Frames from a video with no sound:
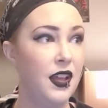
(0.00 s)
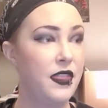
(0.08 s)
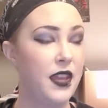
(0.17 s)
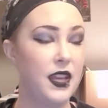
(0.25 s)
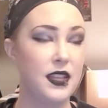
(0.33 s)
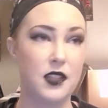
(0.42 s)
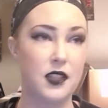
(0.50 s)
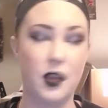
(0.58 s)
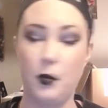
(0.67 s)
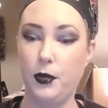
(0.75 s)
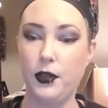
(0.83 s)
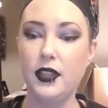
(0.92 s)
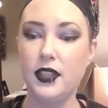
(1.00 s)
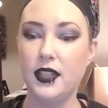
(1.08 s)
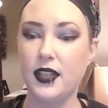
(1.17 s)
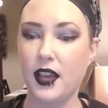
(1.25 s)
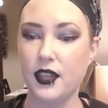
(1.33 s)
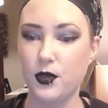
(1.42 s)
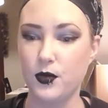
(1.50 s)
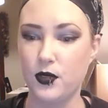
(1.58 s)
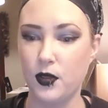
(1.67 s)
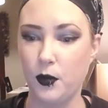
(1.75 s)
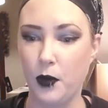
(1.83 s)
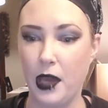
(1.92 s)
that is completely not used
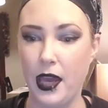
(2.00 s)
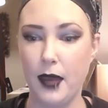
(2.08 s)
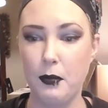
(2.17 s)
away.